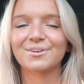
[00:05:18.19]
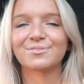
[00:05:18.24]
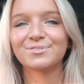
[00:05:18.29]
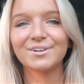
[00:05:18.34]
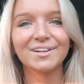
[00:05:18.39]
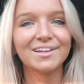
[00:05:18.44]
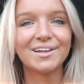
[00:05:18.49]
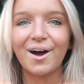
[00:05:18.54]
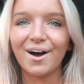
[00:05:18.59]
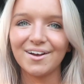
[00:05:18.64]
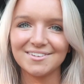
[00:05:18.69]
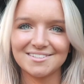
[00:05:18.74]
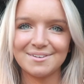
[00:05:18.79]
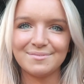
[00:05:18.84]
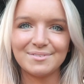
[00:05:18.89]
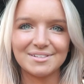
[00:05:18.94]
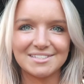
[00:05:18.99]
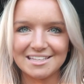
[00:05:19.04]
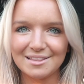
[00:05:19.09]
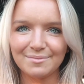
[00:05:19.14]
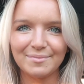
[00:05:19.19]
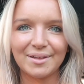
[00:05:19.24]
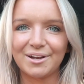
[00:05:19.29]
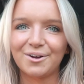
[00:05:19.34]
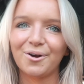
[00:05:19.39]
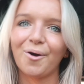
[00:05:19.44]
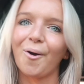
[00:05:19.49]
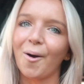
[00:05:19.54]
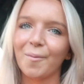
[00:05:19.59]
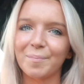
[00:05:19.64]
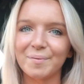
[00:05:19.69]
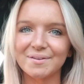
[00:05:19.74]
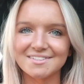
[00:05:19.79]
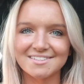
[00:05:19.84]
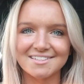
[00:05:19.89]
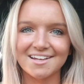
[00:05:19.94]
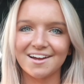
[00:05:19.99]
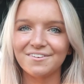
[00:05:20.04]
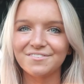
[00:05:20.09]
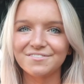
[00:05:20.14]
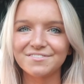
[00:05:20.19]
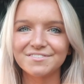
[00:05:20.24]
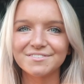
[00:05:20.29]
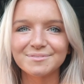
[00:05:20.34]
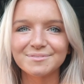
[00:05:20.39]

really awesome to see them like grow up and stuff.